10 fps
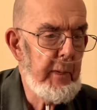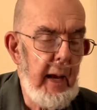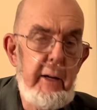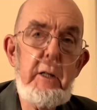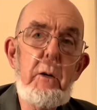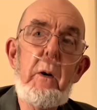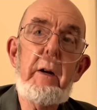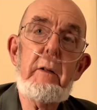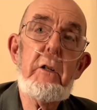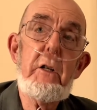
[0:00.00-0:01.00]
And she
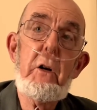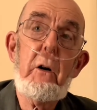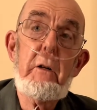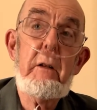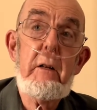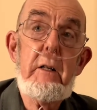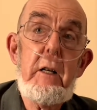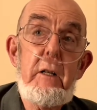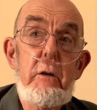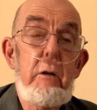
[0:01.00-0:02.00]
went and she talked to the
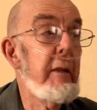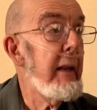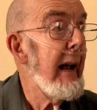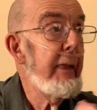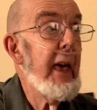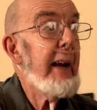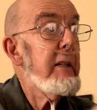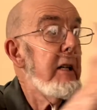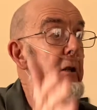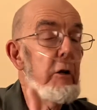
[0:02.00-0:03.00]
teacher, and
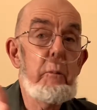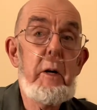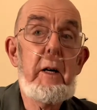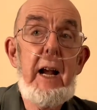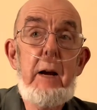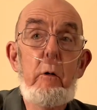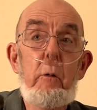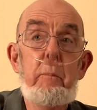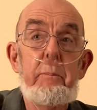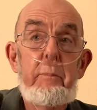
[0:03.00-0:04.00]
that teacher became
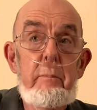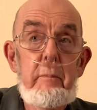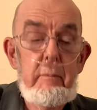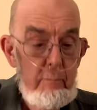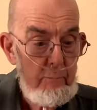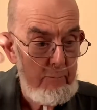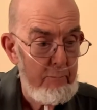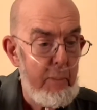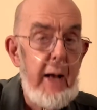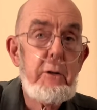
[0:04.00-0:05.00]
her
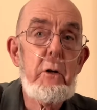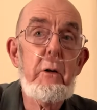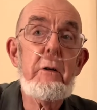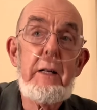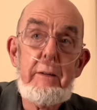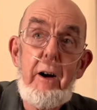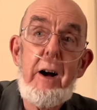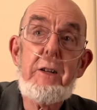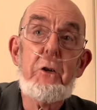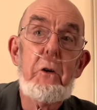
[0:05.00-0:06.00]
bachelor's
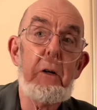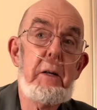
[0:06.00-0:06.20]
advisor.